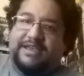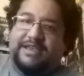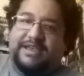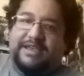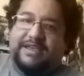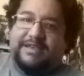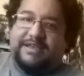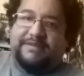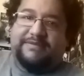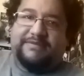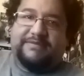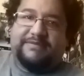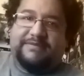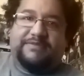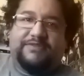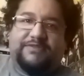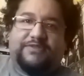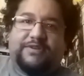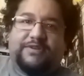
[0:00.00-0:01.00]
And
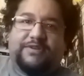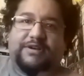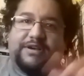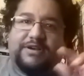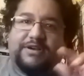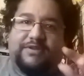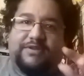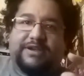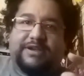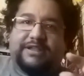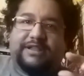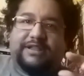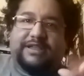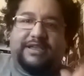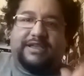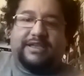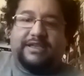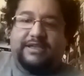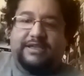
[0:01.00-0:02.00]
before,
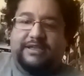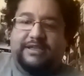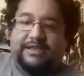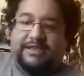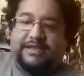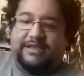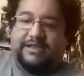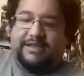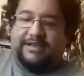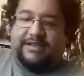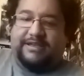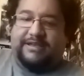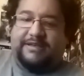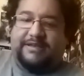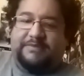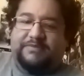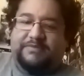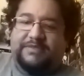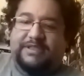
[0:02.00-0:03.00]
quickly,
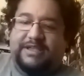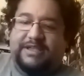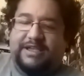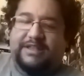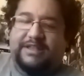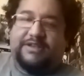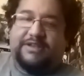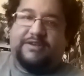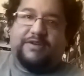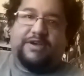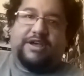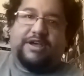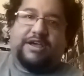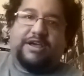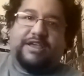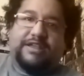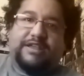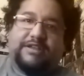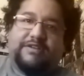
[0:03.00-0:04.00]
I know
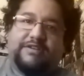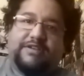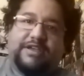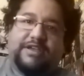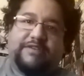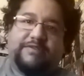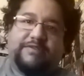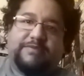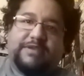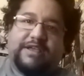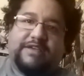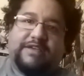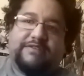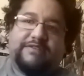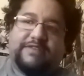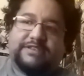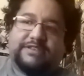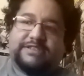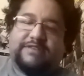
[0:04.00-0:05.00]
everybody
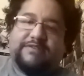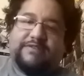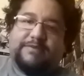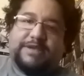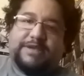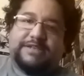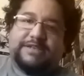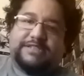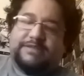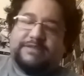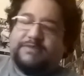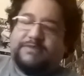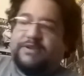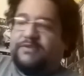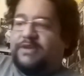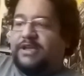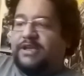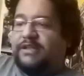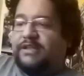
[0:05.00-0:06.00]
has seen my
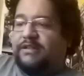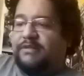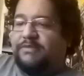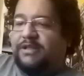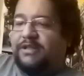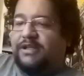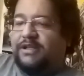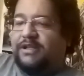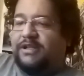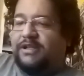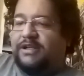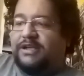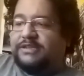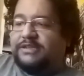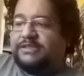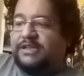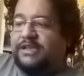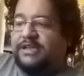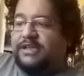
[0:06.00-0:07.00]
regular
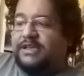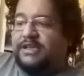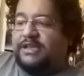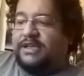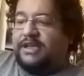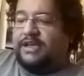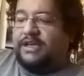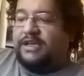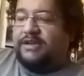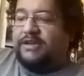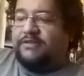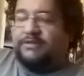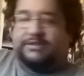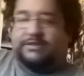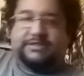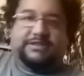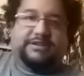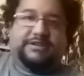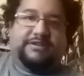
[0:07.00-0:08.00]
blogs. I
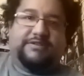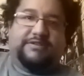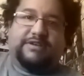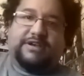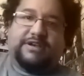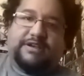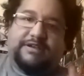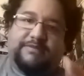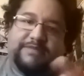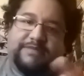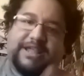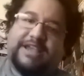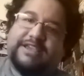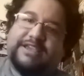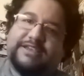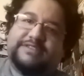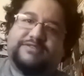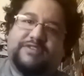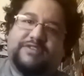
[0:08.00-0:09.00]
always do Black
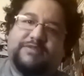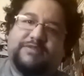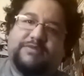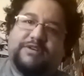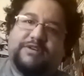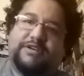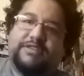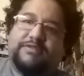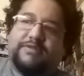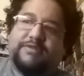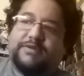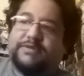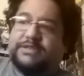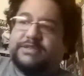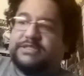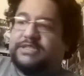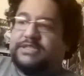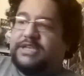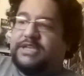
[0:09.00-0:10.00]
History Month, where we
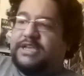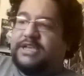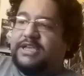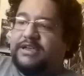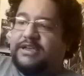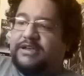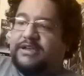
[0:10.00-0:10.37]
say,